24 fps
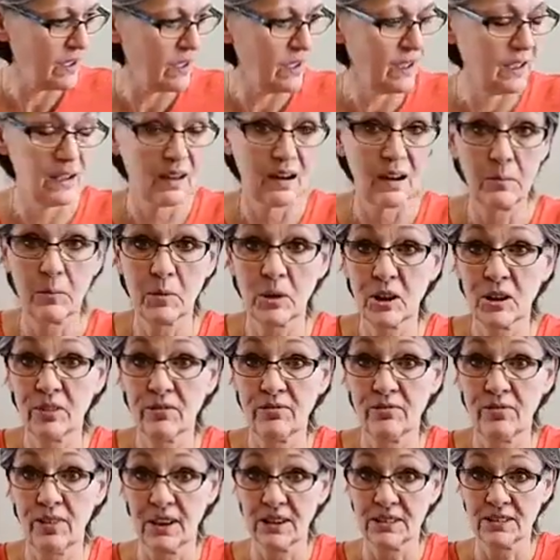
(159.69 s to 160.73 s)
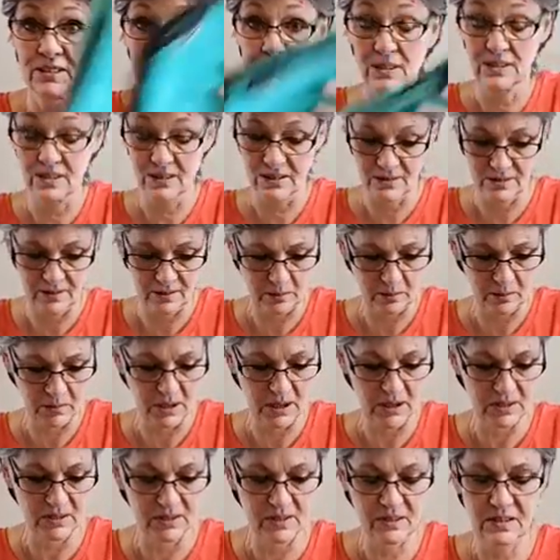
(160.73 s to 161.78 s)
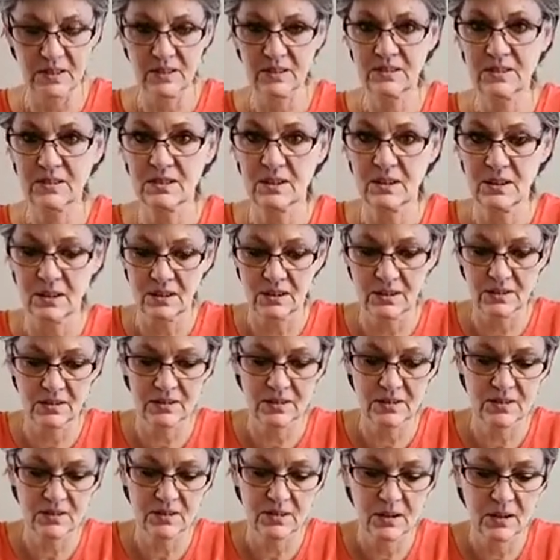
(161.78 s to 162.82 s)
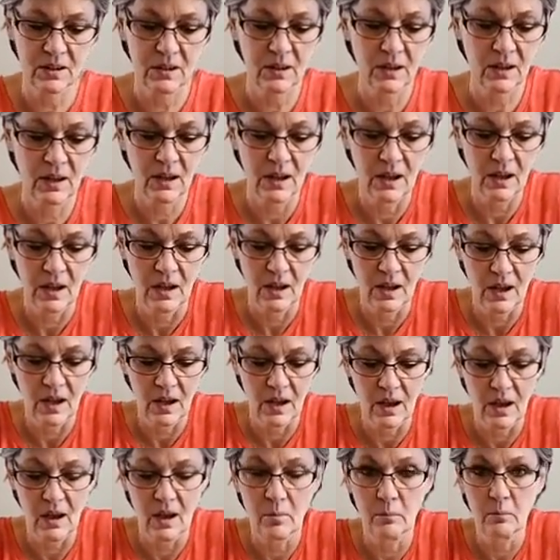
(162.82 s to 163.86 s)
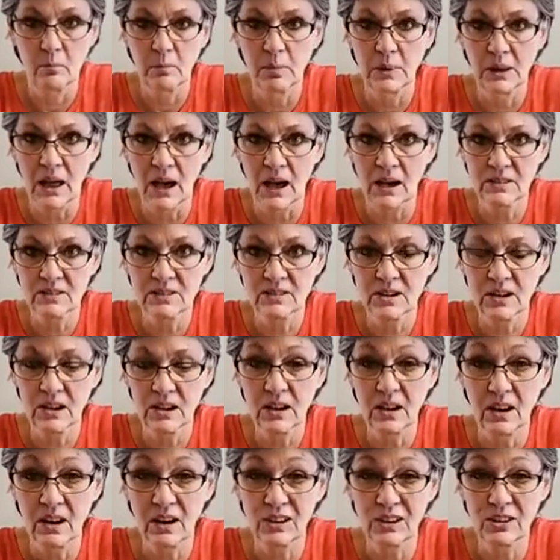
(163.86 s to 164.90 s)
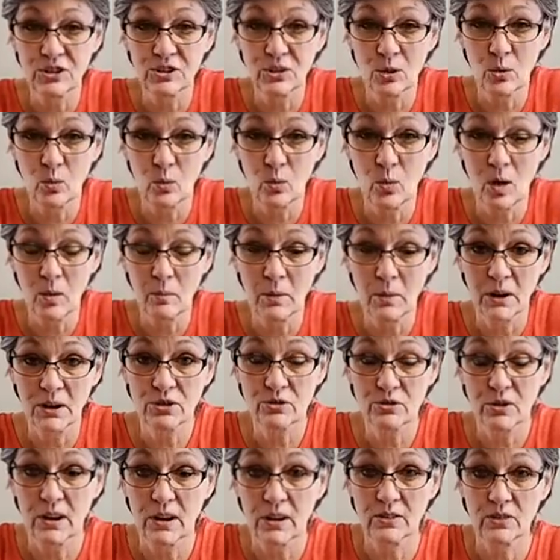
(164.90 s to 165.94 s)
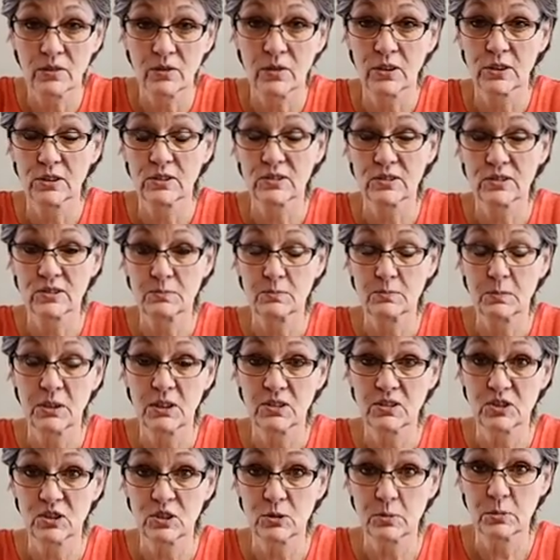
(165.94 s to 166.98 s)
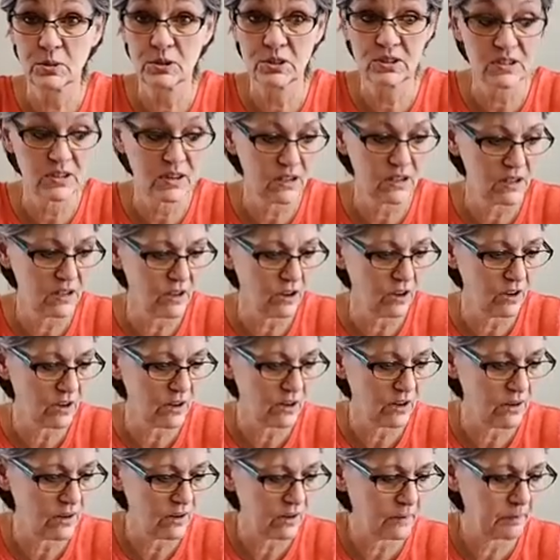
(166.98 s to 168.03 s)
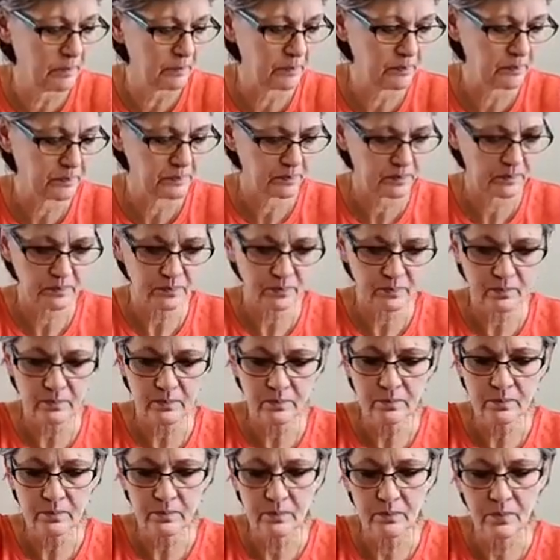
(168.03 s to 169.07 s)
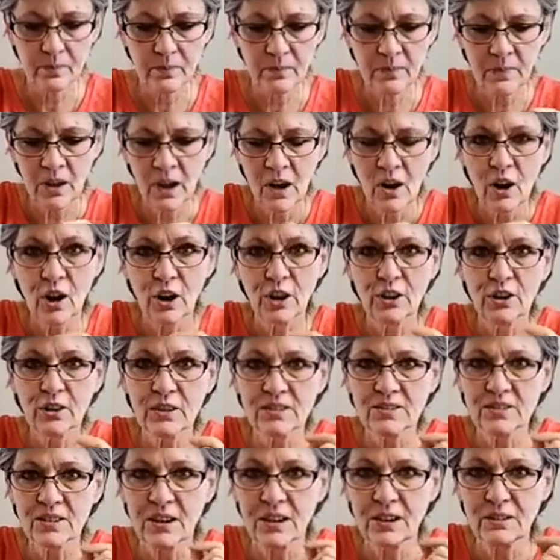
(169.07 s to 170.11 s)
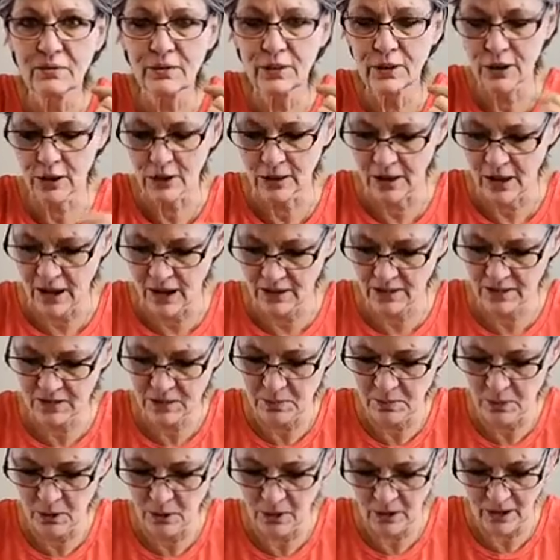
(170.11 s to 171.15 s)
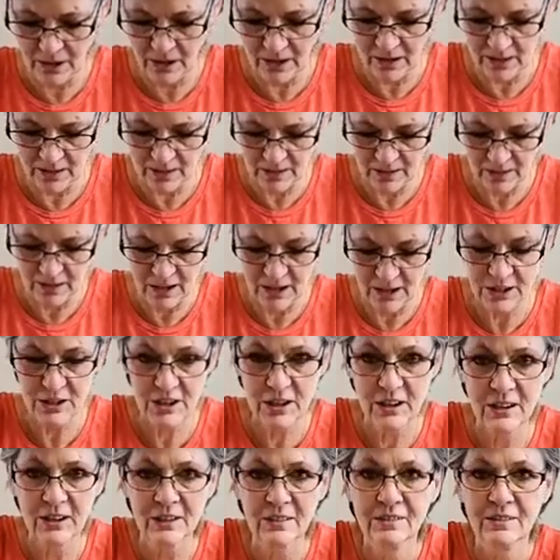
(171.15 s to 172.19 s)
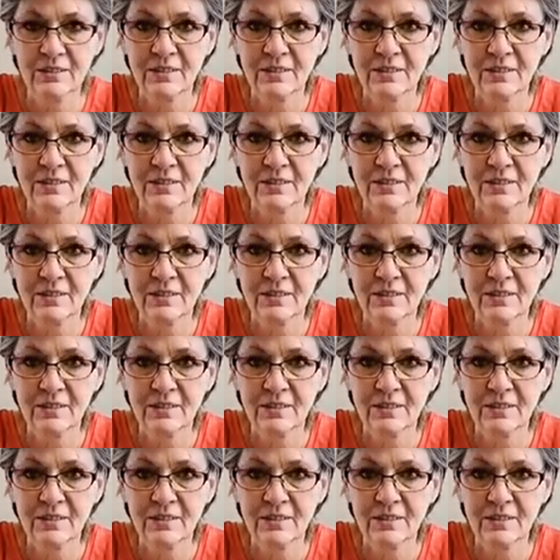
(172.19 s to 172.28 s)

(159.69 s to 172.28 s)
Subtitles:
And I'm going to fuzz it because this is plastic and I don't want my transfer to be super sticky on here. Are you excited for your class tomorrow night, Aja?